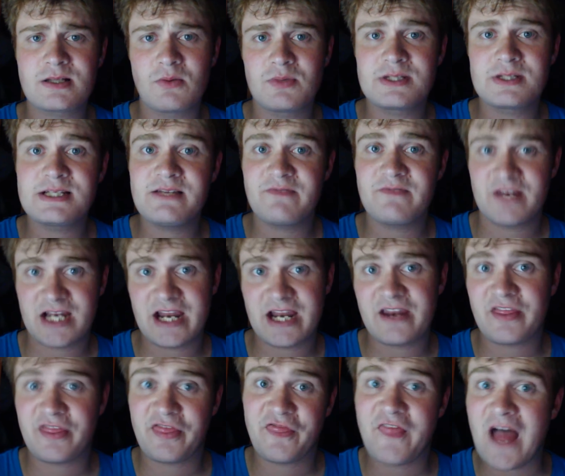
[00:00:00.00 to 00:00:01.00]
I wasn't even
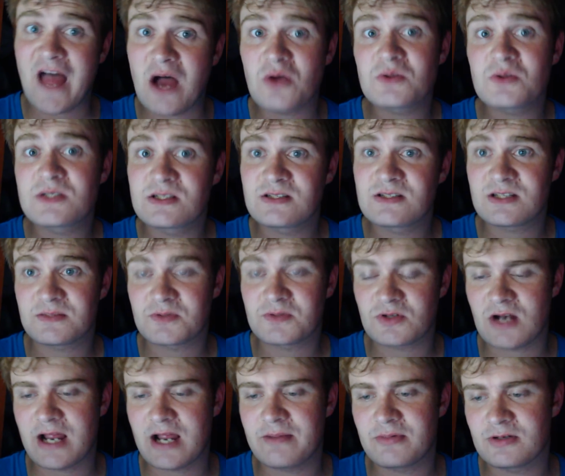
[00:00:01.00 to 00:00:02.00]
at 1,000
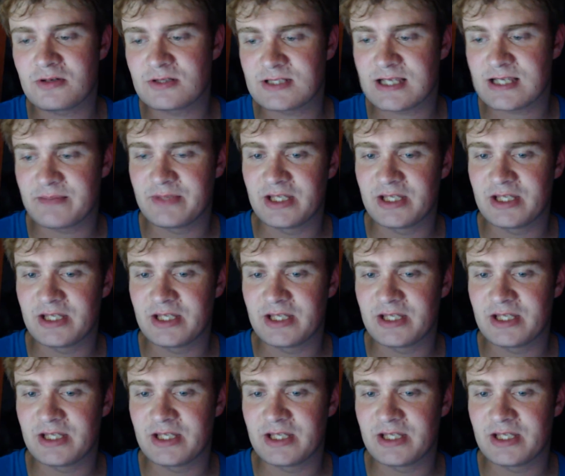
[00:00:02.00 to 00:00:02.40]
subscribers.